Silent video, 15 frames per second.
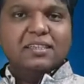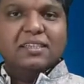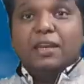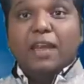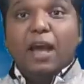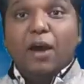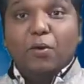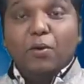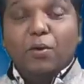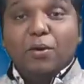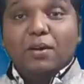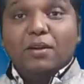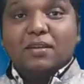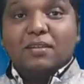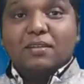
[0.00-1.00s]
Now,
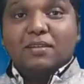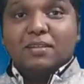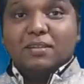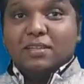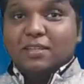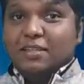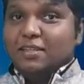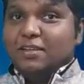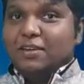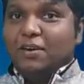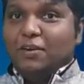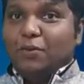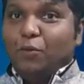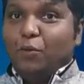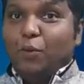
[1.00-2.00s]

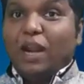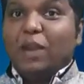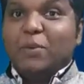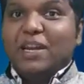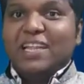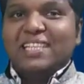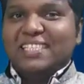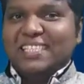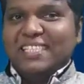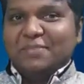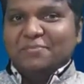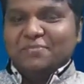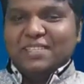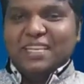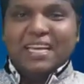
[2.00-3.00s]
what about
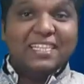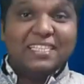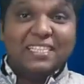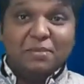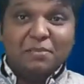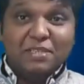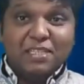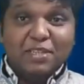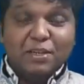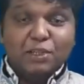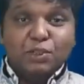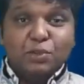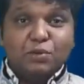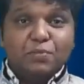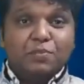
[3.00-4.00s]
LCM? LCM is equal
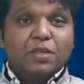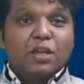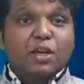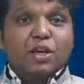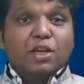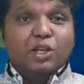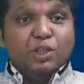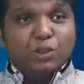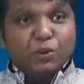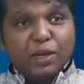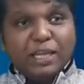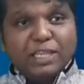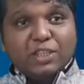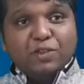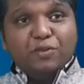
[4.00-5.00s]
to 2
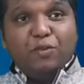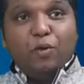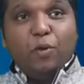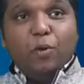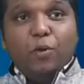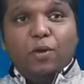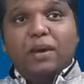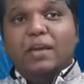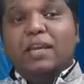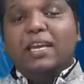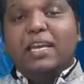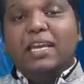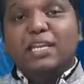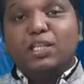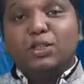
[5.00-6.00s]
raised to 4
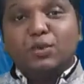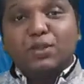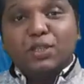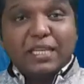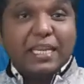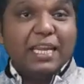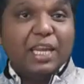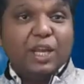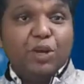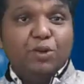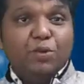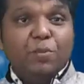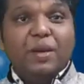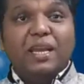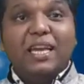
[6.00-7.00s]
into 3
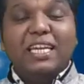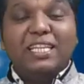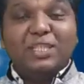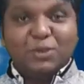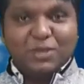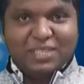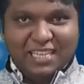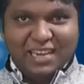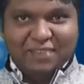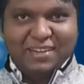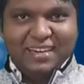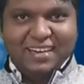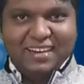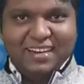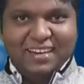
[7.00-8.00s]
cube into
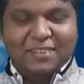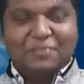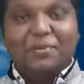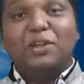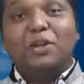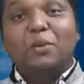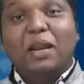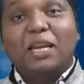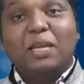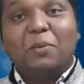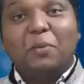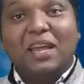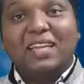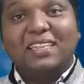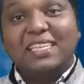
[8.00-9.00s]
7. When you are
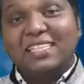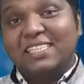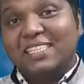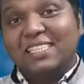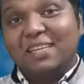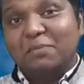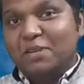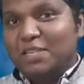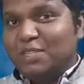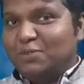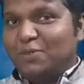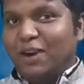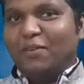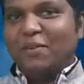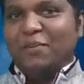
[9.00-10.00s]
multiplying these 3 numbers,
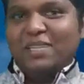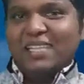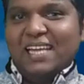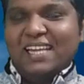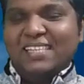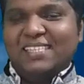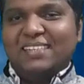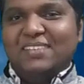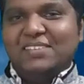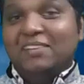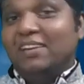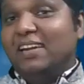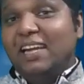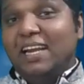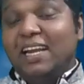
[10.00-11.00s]
what will be the answer?
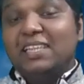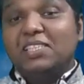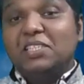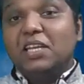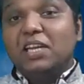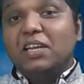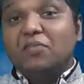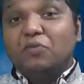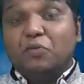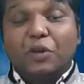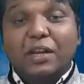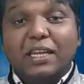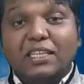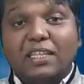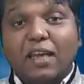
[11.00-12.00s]
It's
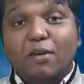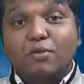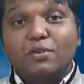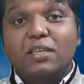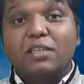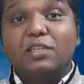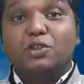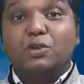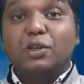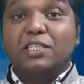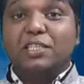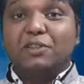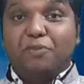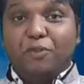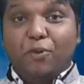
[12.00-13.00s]

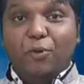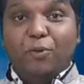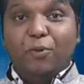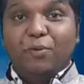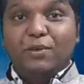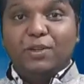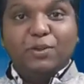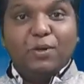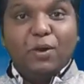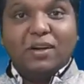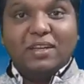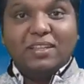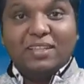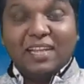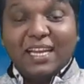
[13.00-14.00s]
3024. You
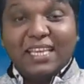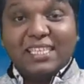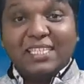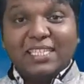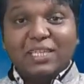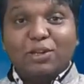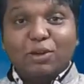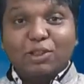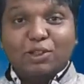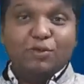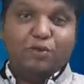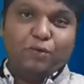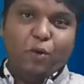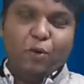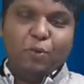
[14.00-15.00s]
got
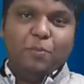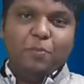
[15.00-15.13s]
3024.